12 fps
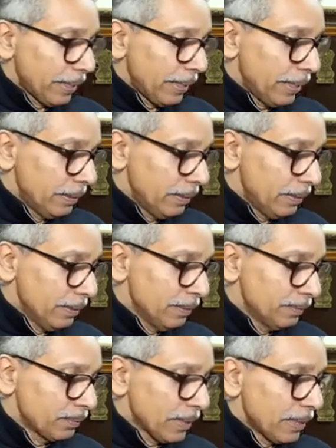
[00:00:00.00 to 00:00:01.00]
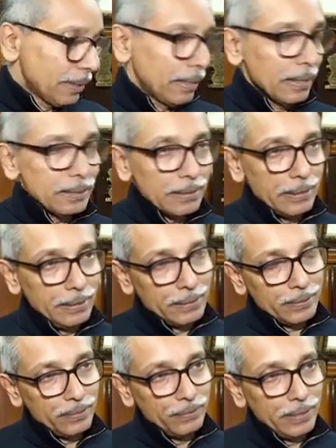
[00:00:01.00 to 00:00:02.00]
And last
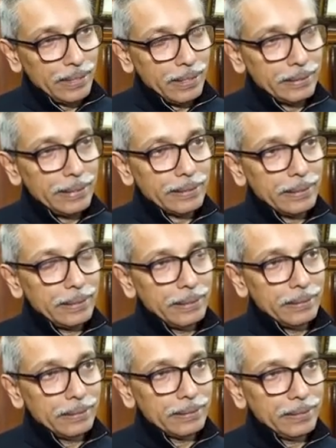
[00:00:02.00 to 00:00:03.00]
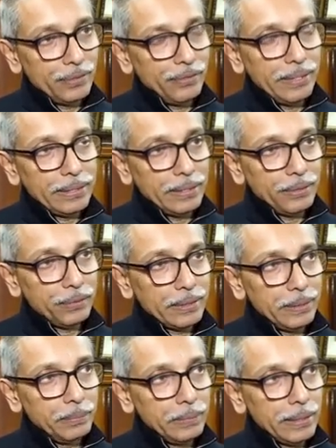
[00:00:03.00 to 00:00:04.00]
year, we conducted CUET
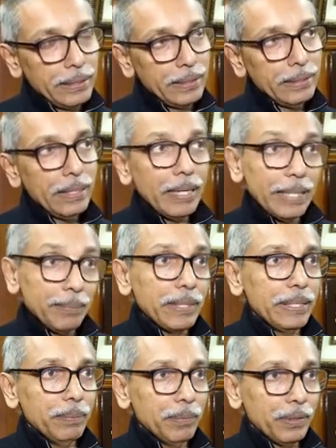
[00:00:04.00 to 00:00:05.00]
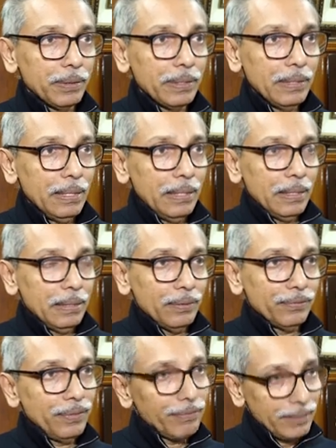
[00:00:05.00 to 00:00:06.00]
UG in a hybrid mode.
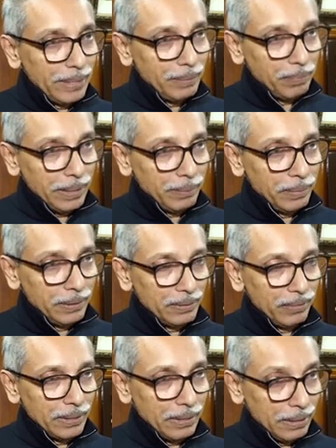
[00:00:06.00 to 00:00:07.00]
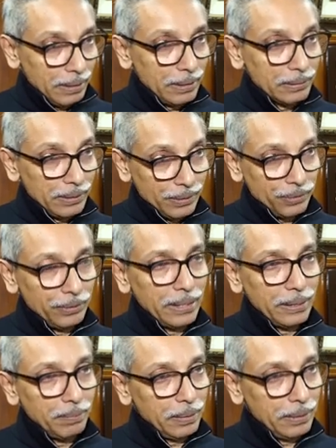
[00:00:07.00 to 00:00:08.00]
15 papers with large
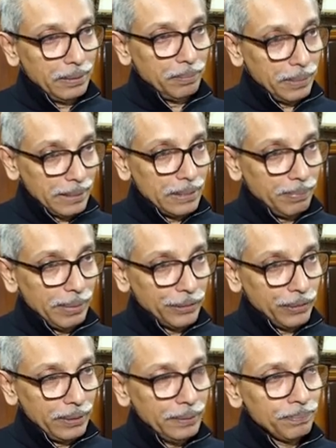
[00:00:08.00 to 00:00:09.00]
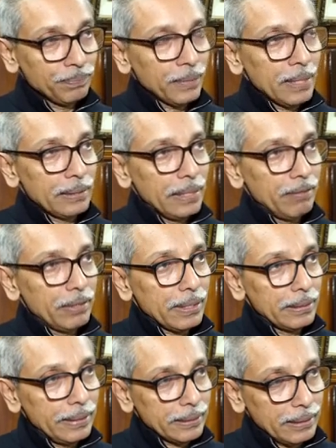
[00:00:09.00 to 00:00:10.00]
student participation. They were
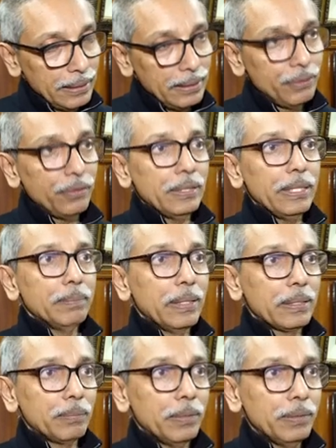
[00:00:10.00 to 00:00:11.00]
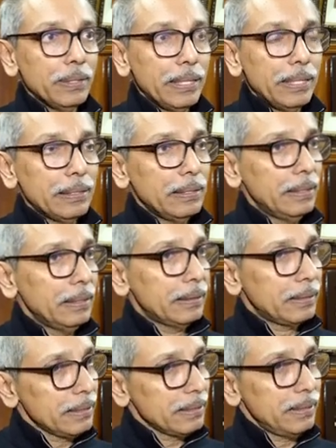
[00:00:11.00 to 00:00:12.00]
conducted in OMR mode, and the
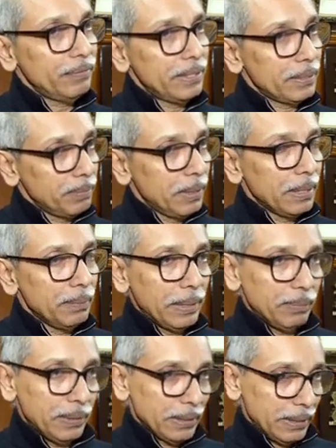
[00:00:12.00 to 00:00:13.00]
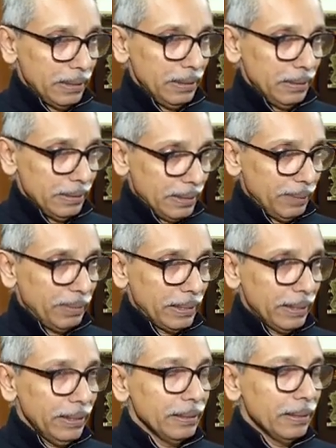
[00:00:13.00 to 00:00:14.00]
rest of the small papers in
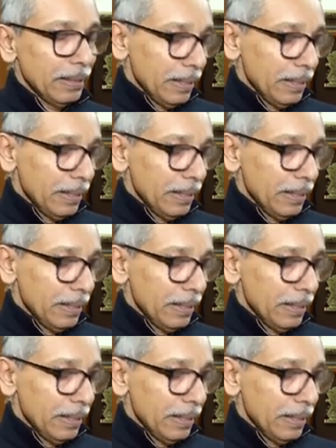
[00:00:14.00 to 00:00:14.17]
CBT.